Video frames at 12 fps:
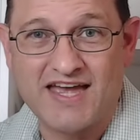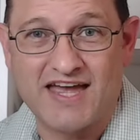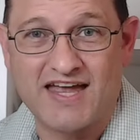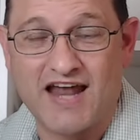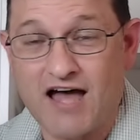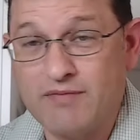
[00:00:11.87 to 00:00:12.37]

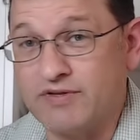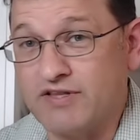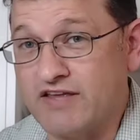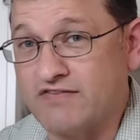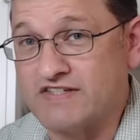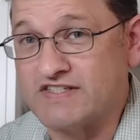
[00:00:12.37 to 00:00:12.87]
and I
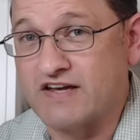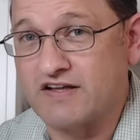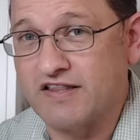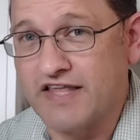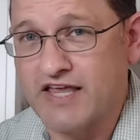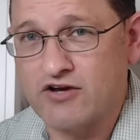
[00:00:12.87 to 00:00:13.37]
believe it's a
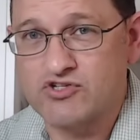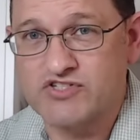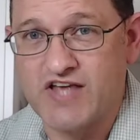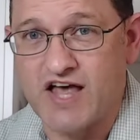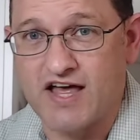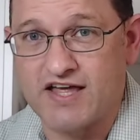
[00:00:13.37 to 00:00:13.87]
clear
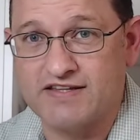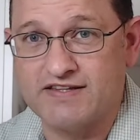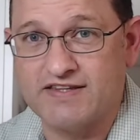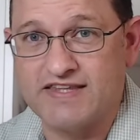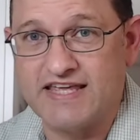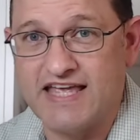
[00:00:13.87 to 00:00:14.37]

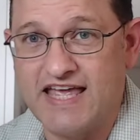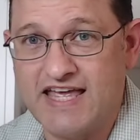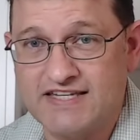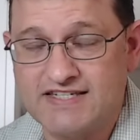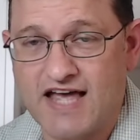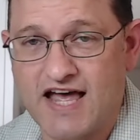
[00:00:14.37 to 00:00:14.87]
sign the
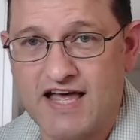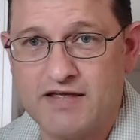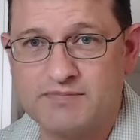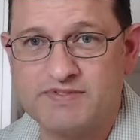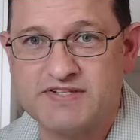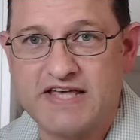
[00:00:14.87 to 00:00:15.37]
end
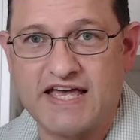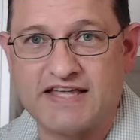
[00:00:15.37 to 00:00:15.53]
times